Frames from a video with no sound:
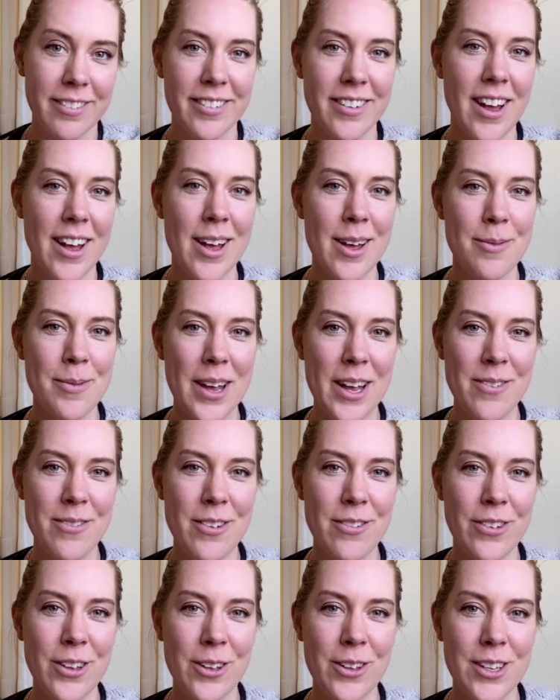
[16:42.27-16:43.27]
I have a
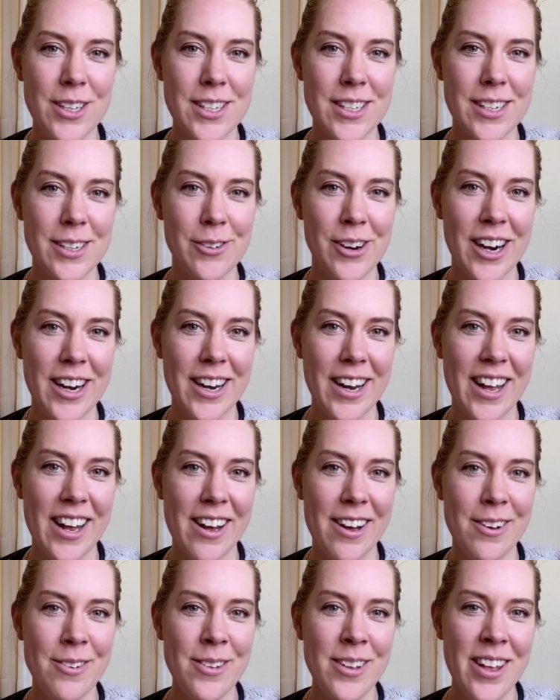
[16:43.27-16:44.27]
few listed right
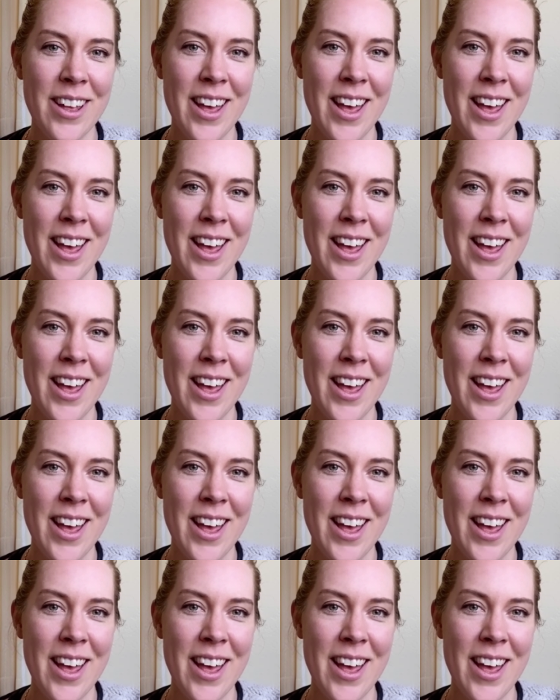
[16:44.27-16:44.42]
now.